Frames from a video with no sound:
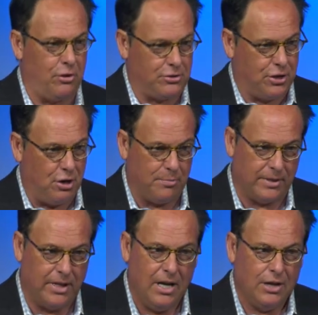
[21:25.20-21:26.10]

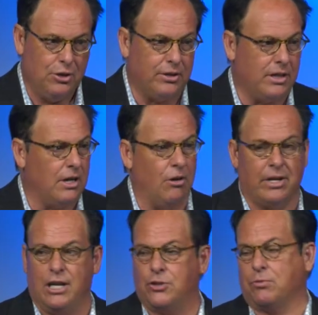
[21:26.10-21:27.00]
stupid. You can go to
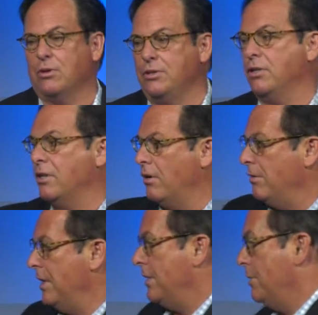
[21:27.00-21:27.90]
Israel, you can go
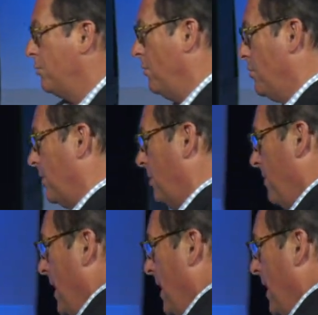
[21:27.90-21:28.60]
into Jerusalem,